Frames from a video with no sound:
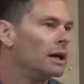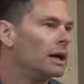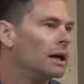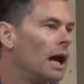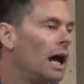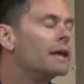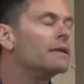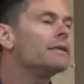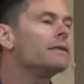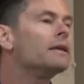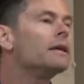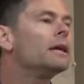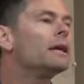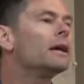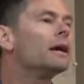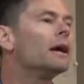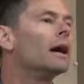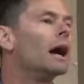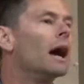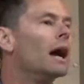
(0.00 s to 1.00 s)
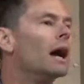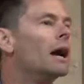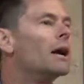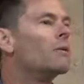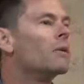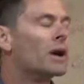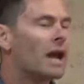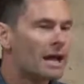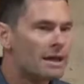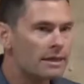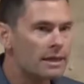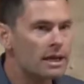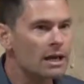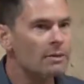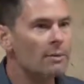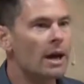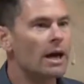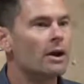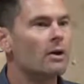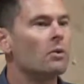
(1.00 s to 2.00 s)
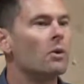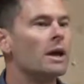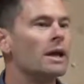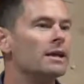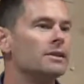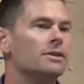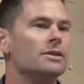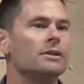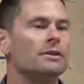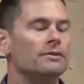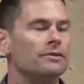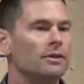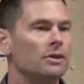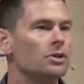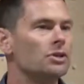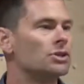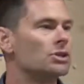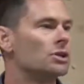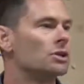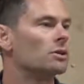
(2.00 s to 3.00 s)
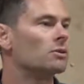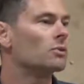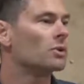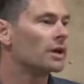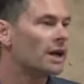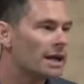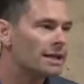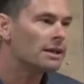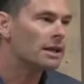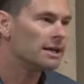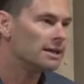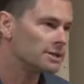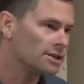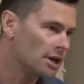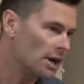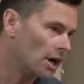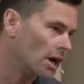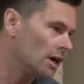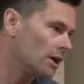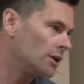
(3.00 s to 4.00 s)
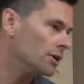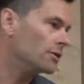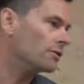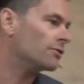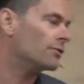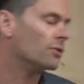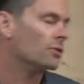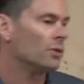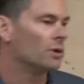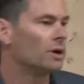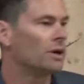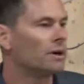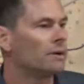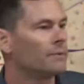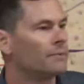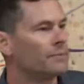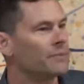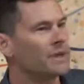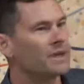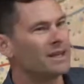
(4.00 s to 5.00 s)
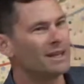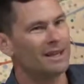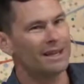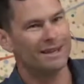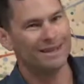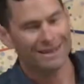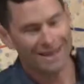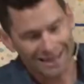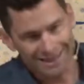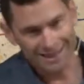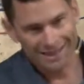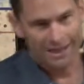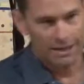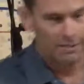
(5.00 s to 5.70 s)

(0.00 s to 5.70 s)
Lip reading: I think when I think about a way into the future, what I'd like to argue for, not that